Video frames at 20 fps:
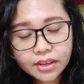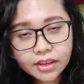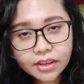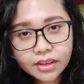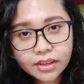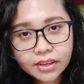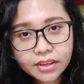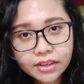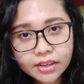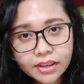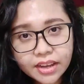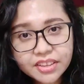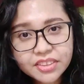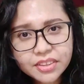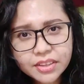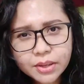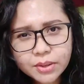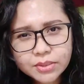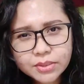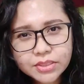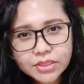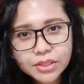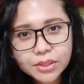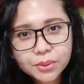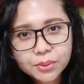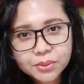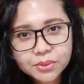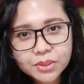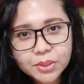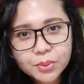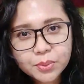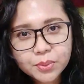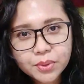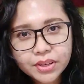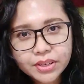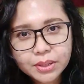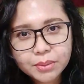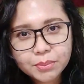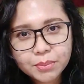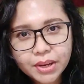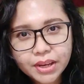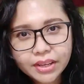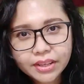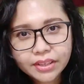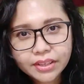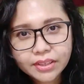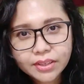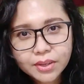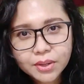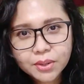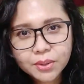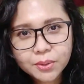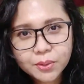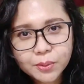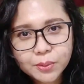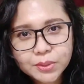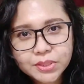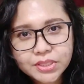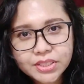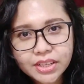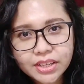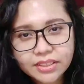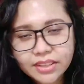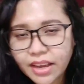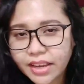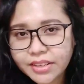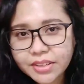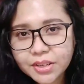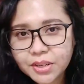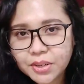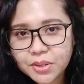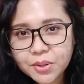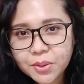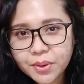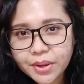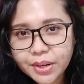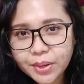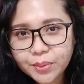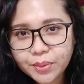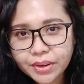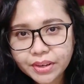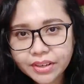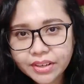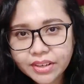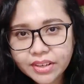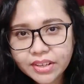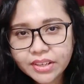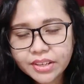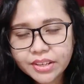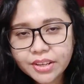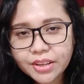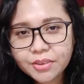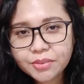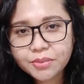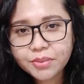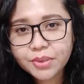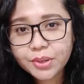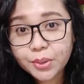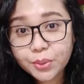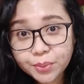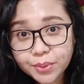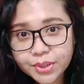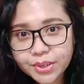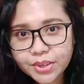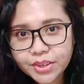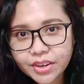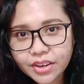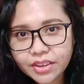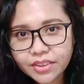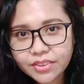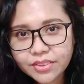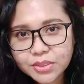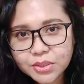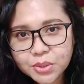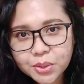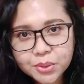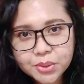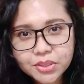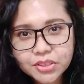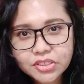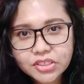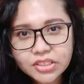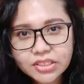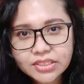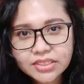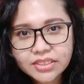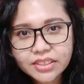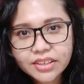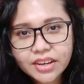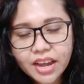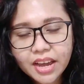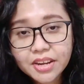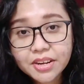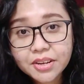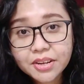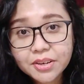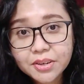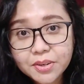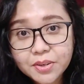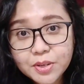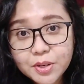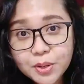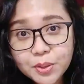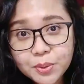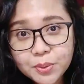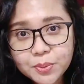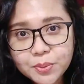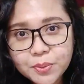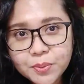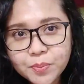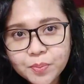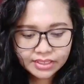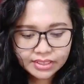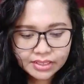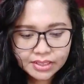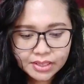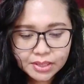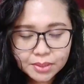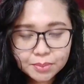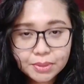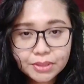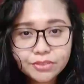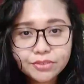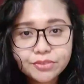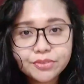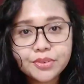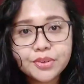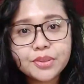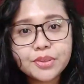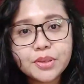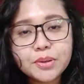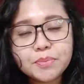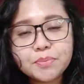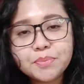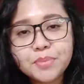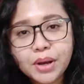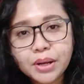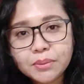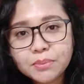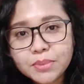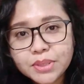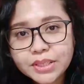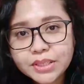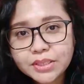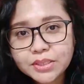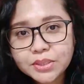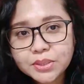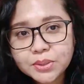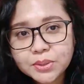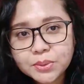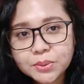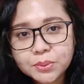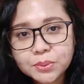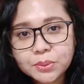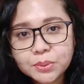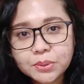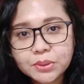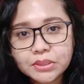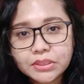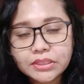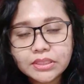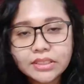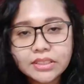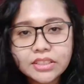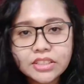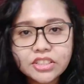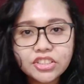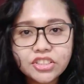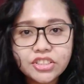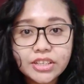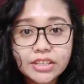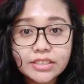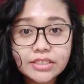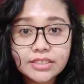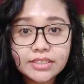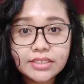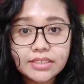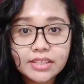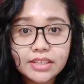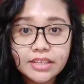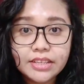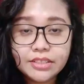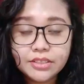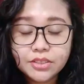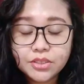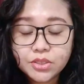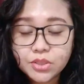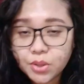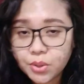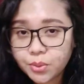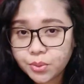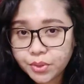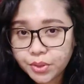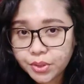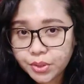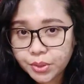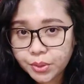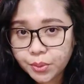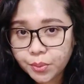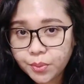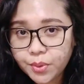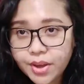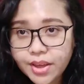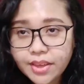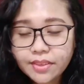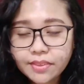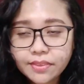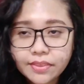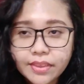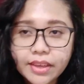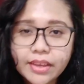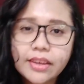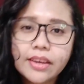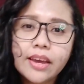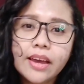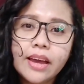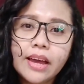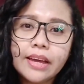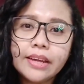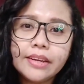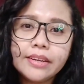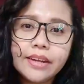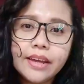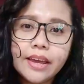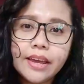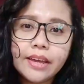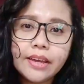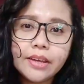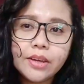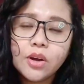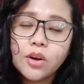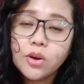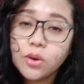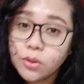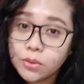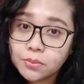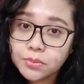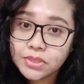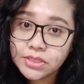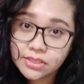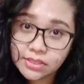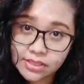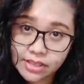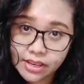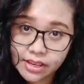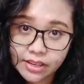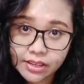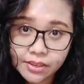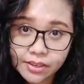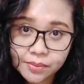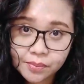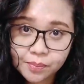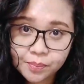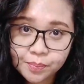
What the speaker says: I think I was the only one in my hotel. I didn't know anyone. If there were other Tokyo jets there, I didn't know. But for the public school jets in Tokyo, they had a homestay.